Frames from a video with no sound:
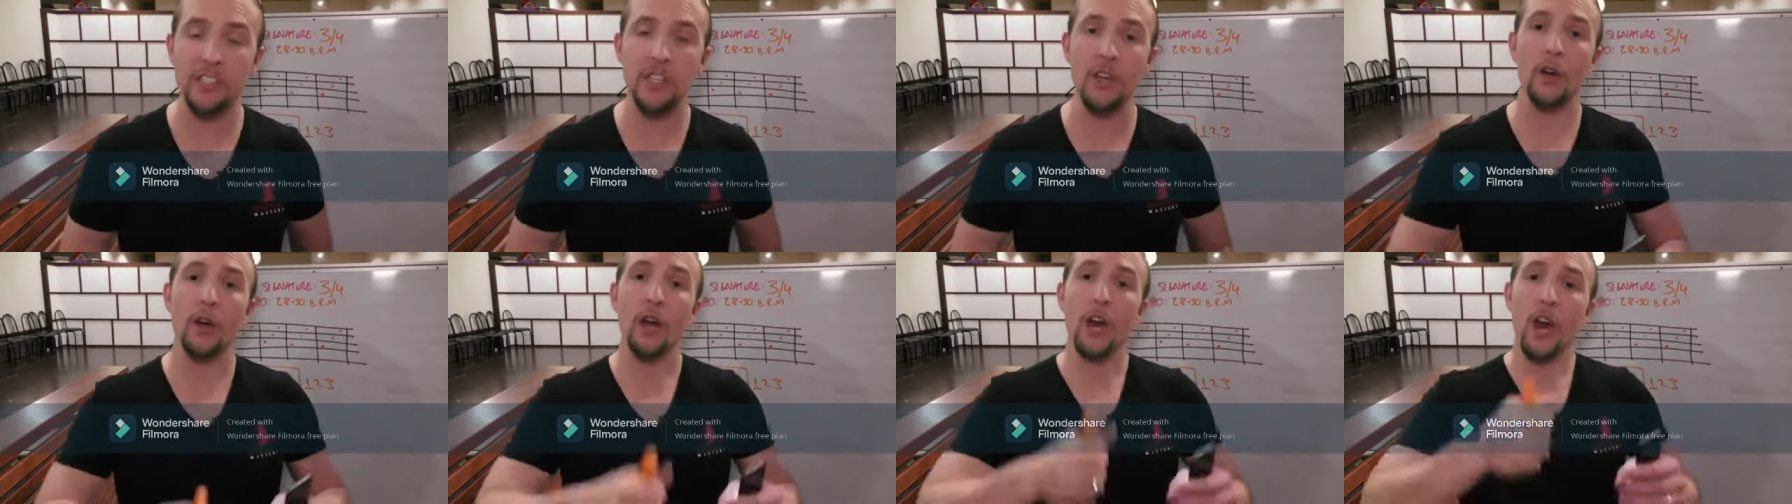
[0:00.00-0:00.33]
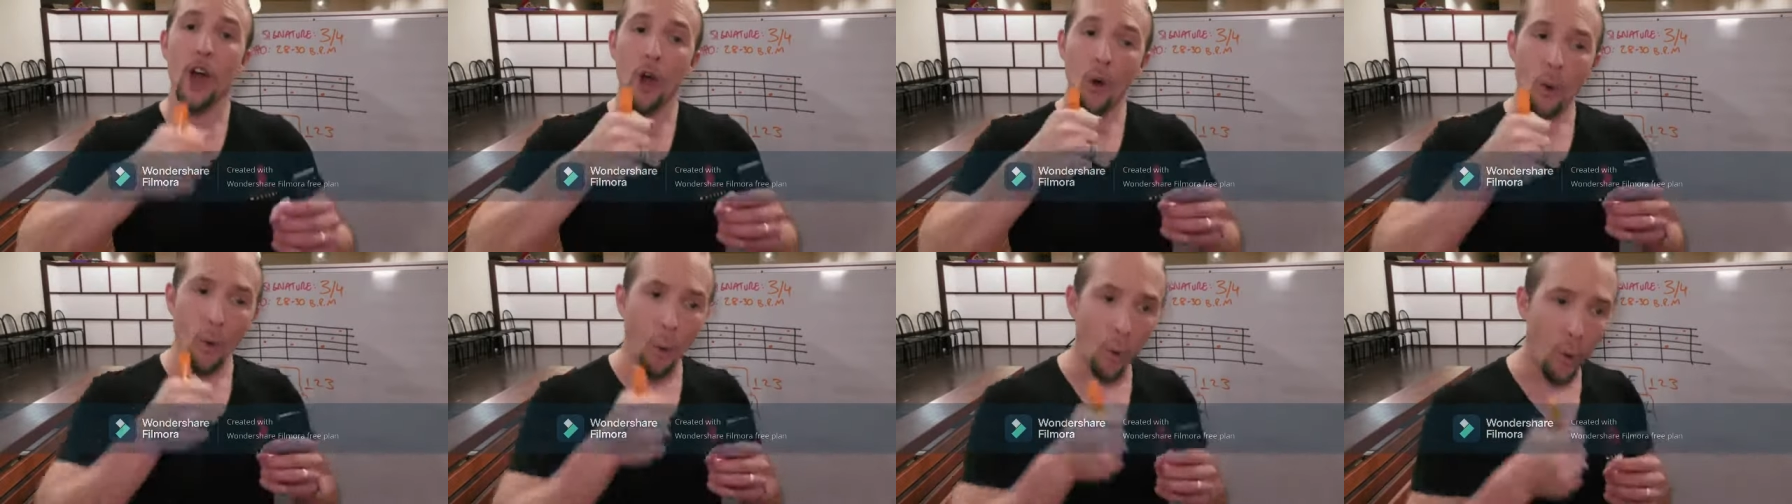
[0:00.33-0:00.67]
So
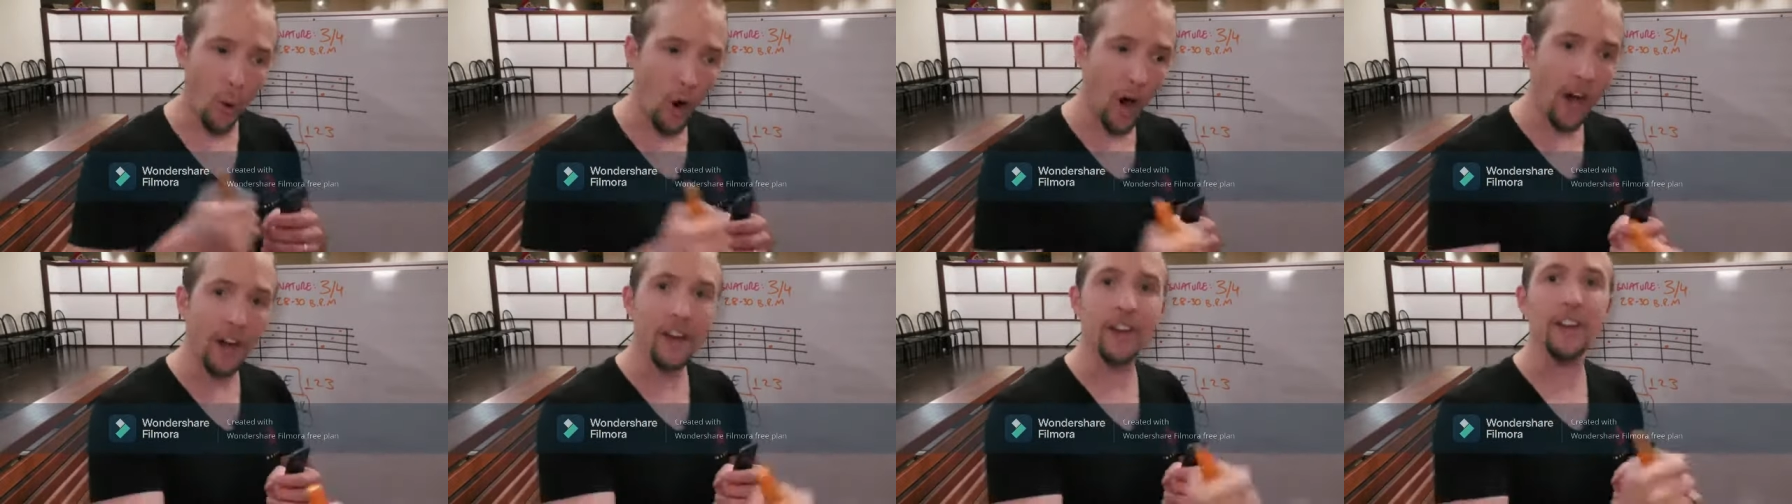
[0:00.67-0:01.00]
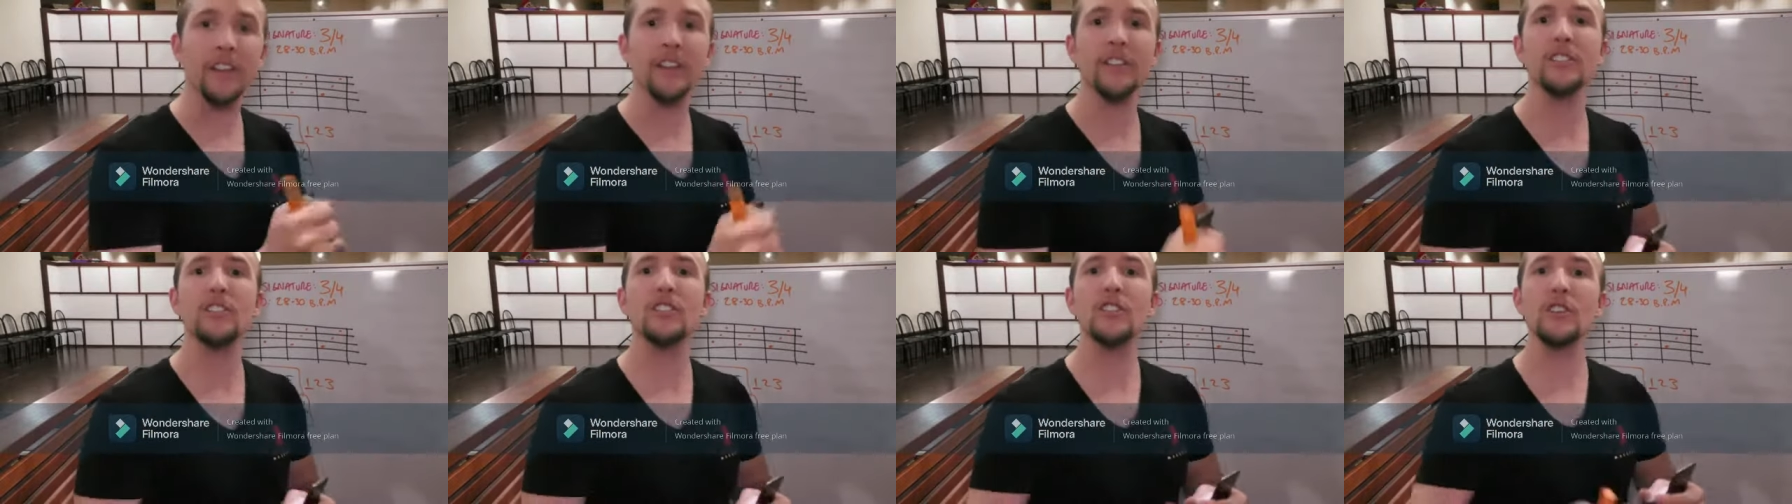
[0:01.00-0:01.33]

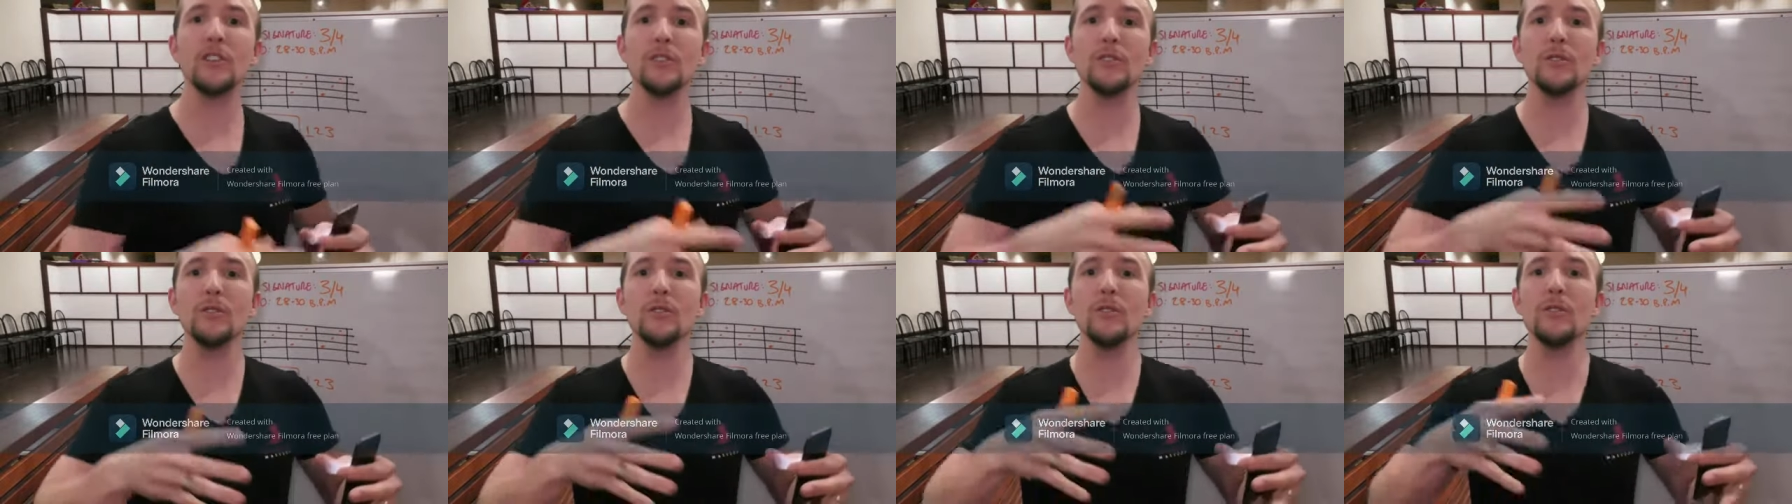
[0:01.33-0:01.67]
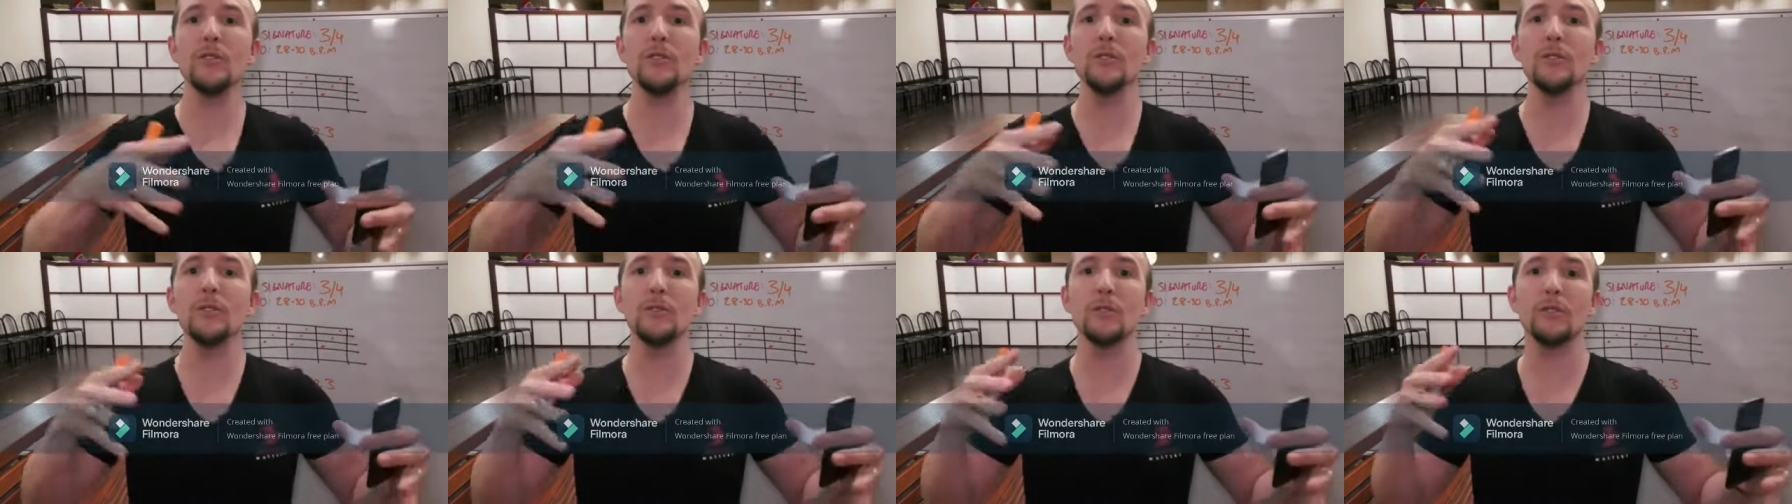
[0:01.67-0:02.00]
1,
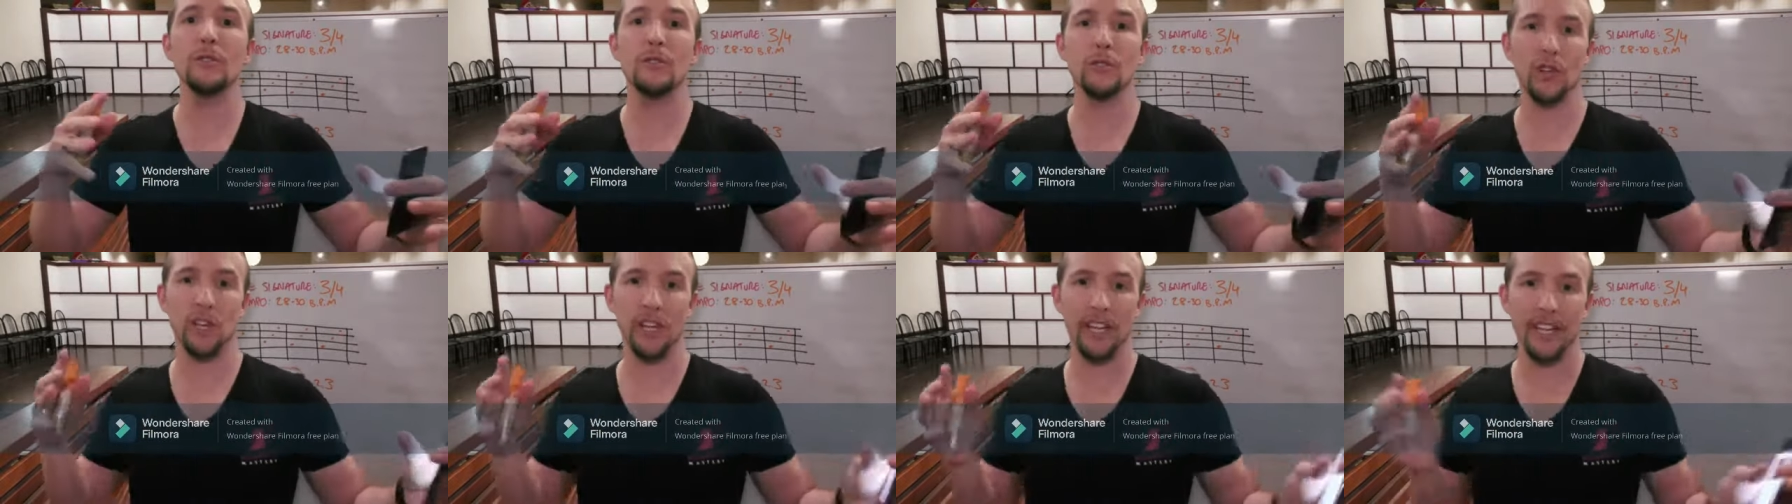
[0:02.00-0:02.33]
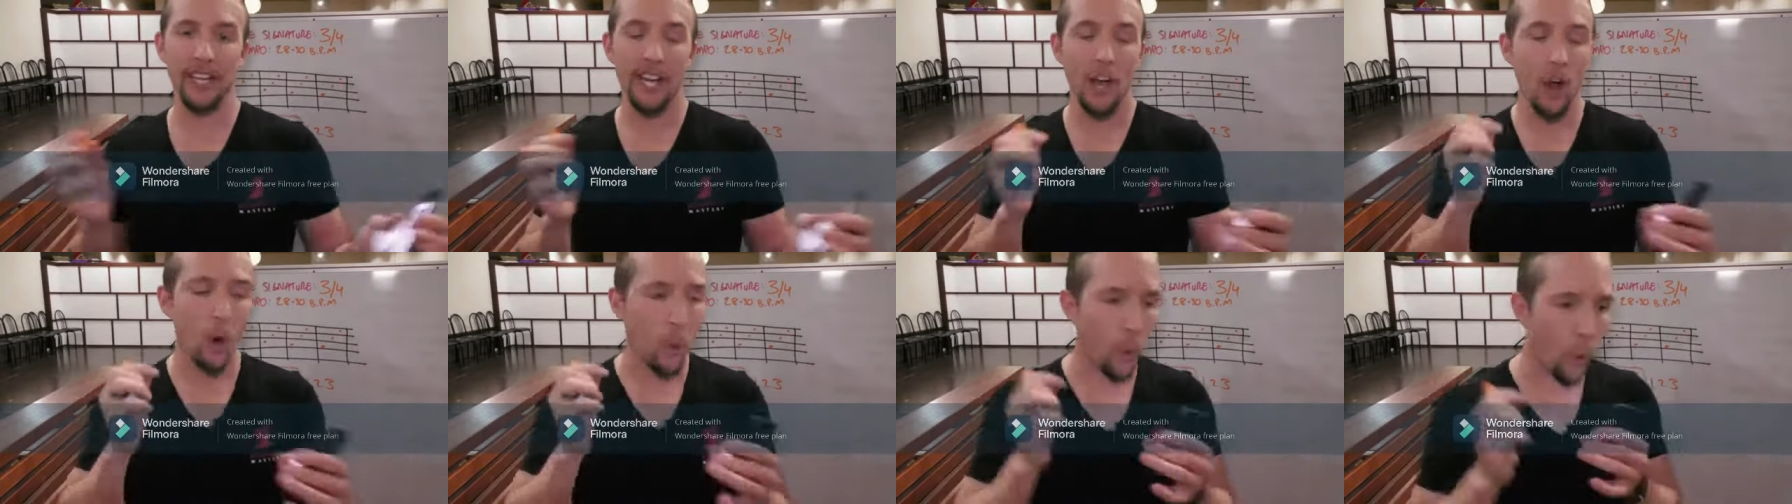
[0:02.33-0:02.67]
2, 3,